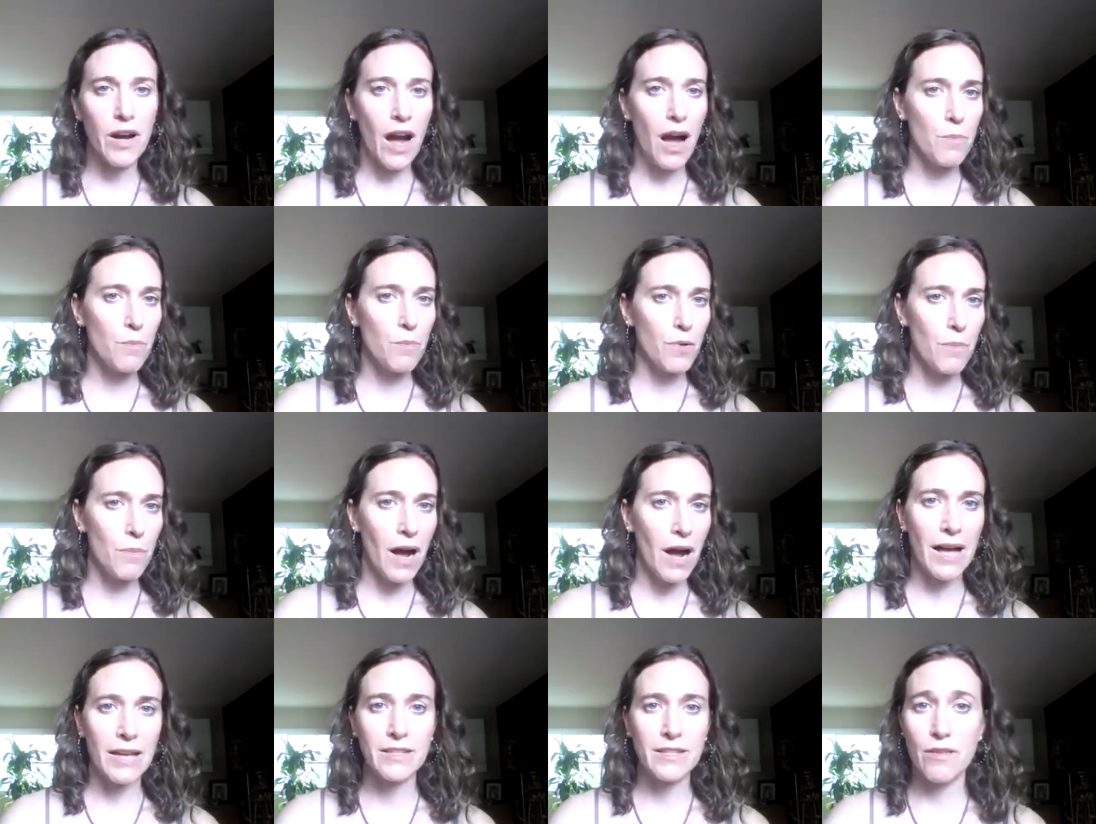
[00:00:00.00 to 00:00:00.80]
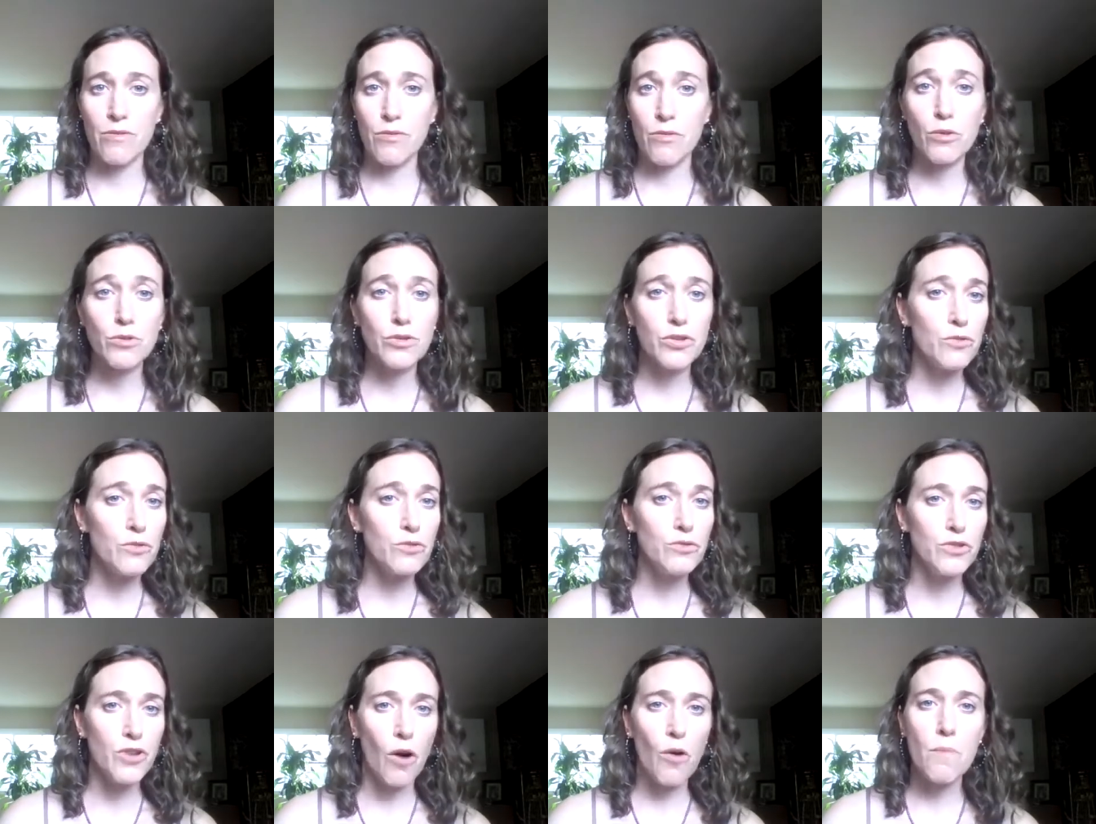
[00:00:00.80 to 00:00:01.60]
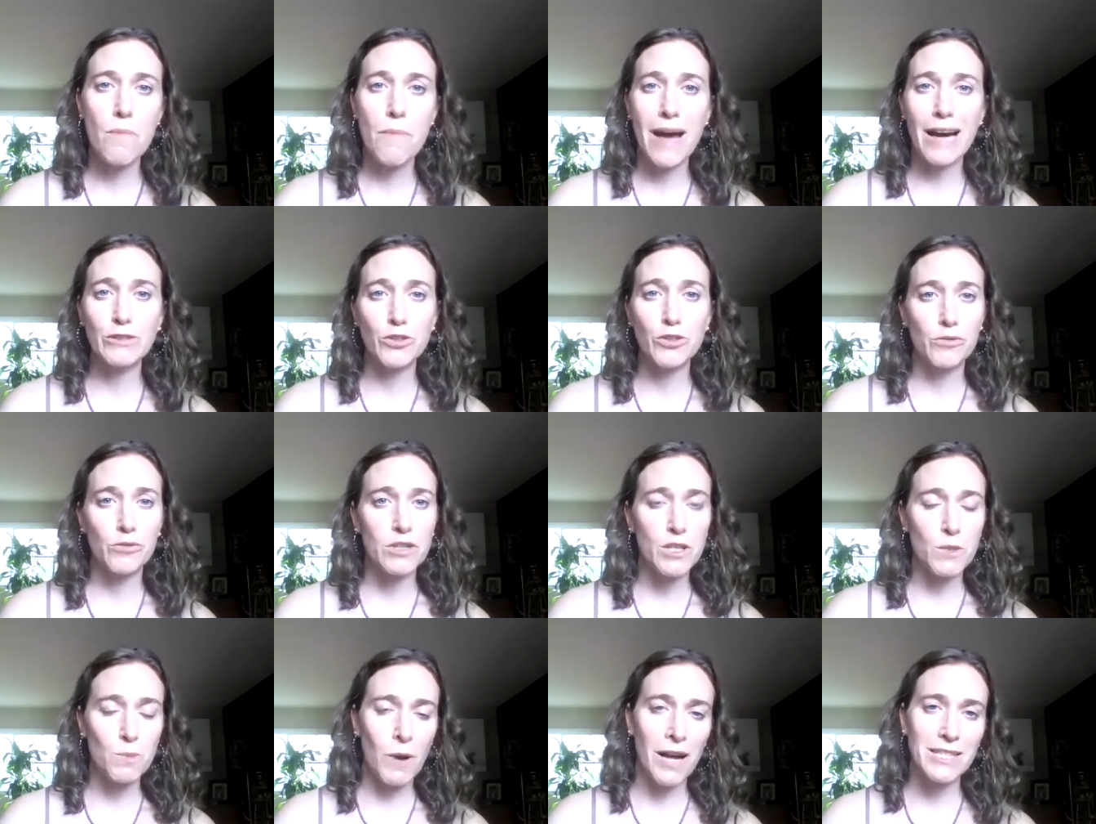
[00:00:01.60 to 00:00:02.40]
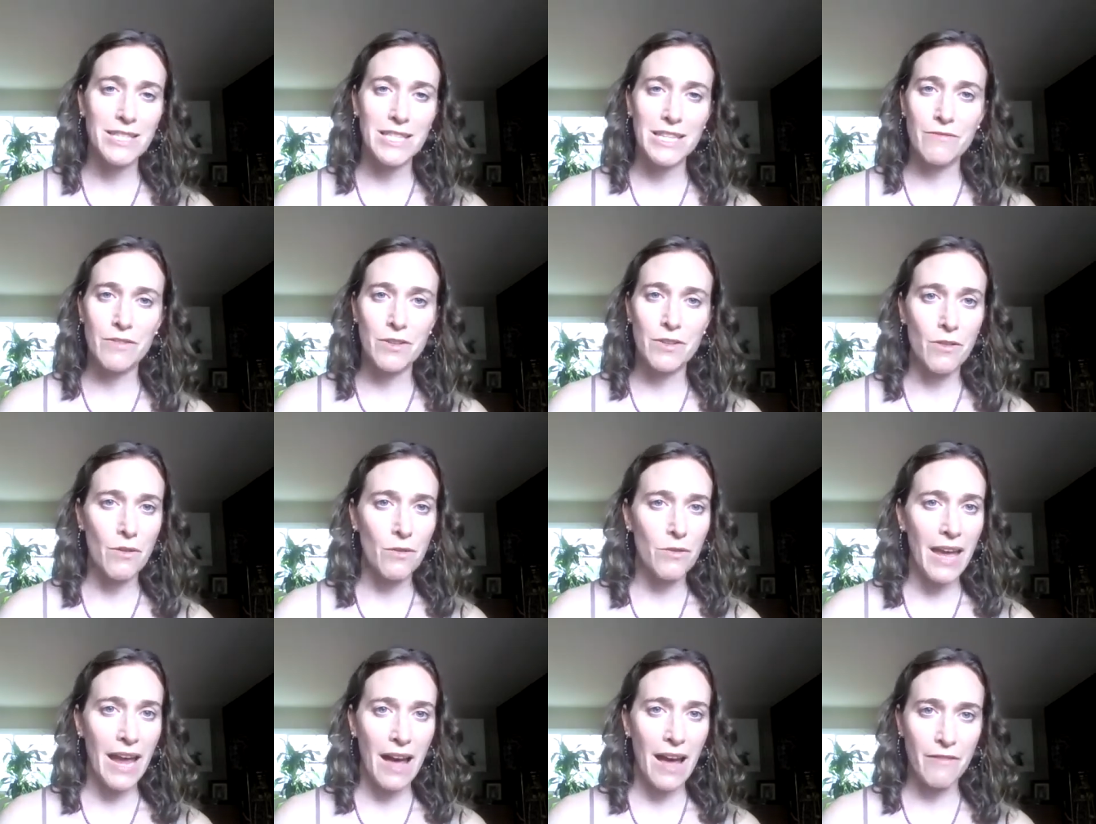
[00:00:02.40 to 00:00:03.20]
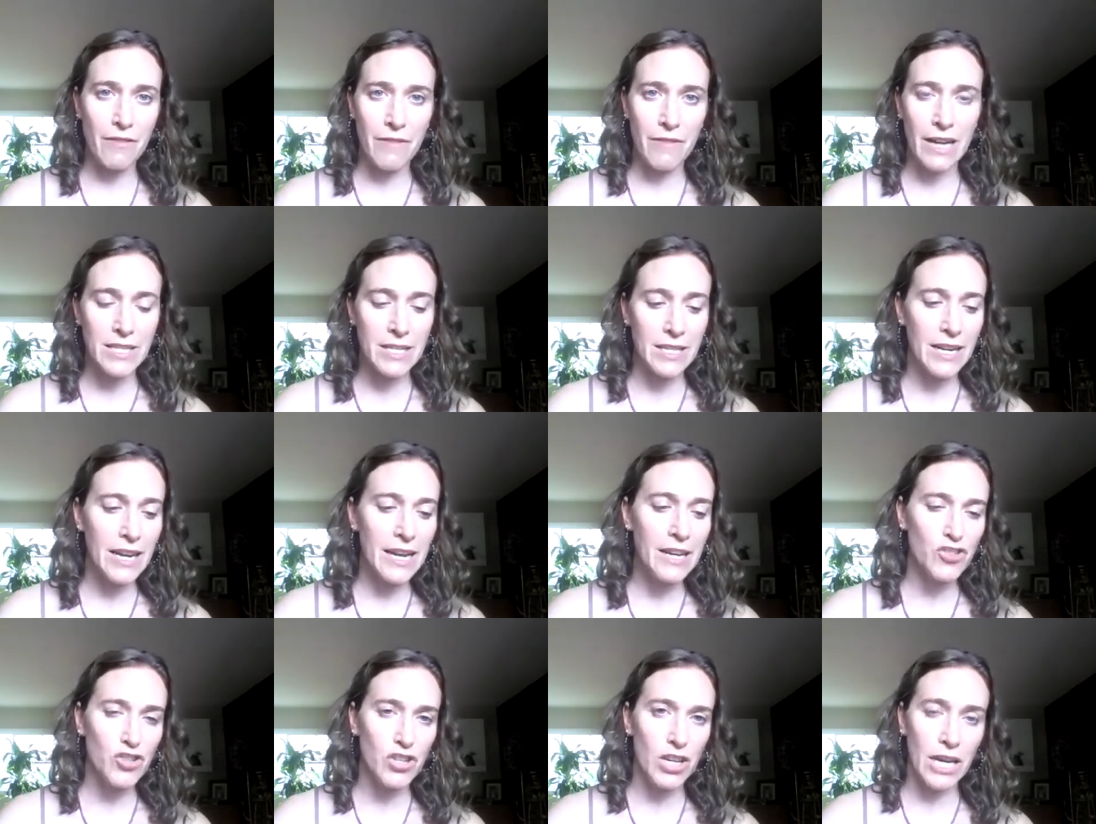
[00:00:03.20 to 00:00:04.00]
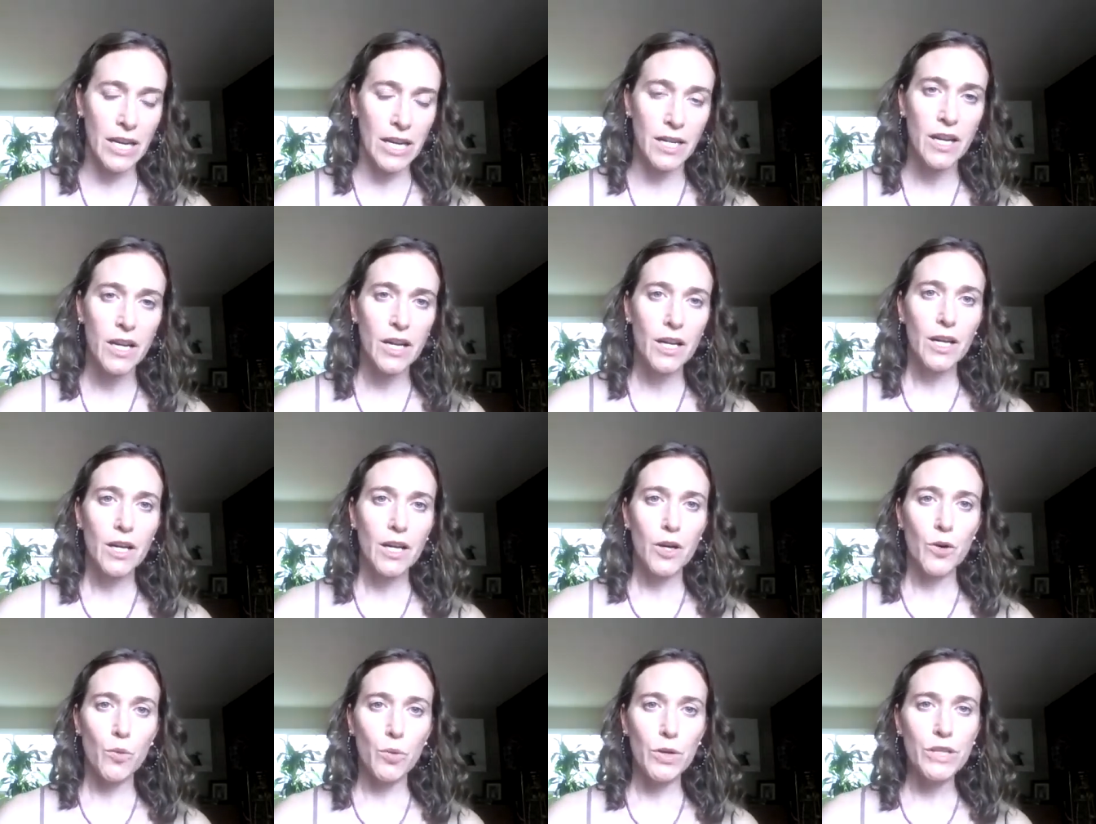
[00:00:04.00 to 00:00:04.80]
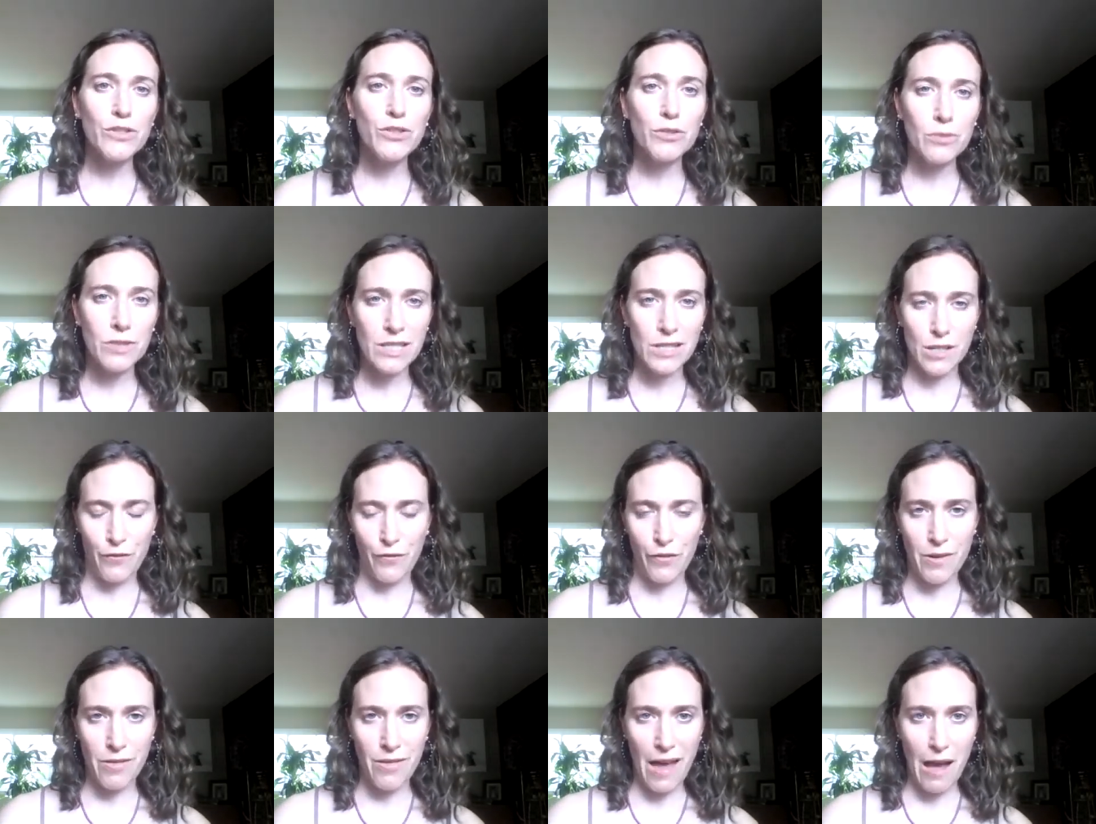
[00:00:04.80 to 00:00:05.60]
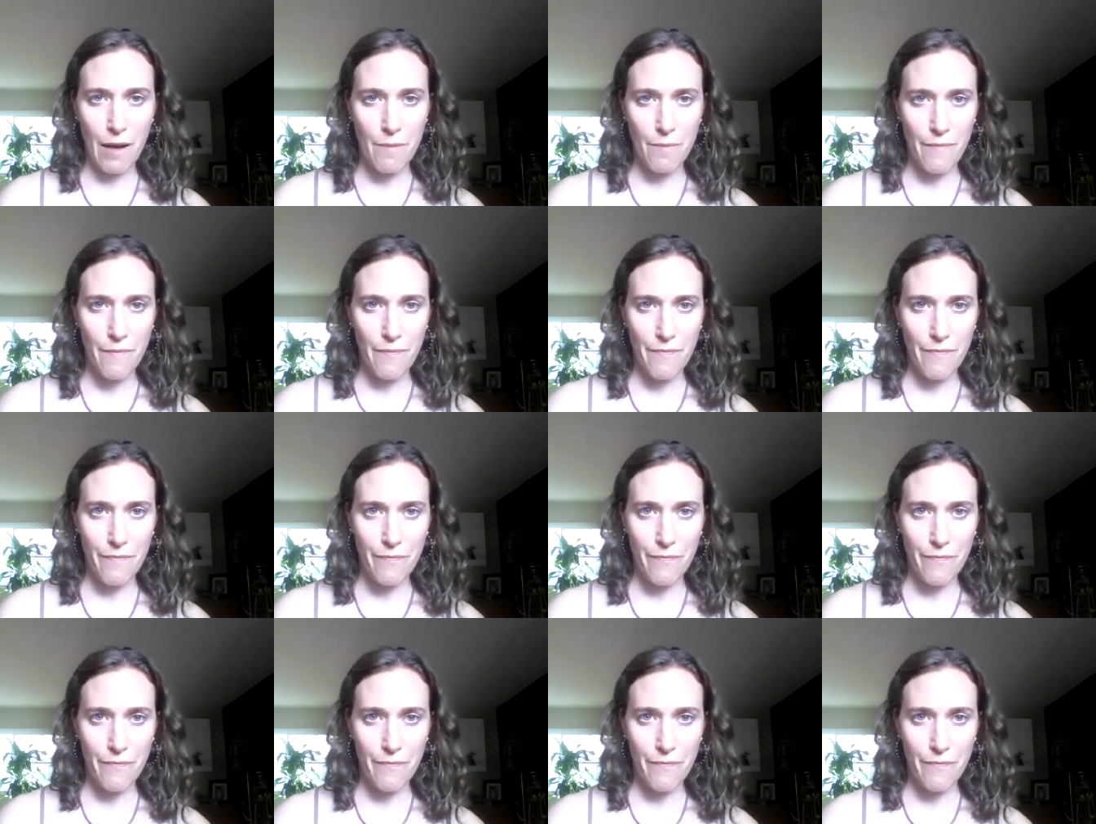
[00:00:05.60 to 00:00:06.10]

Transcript: compromised and those who don't mount a response even though they have a vaccination, we do this for them.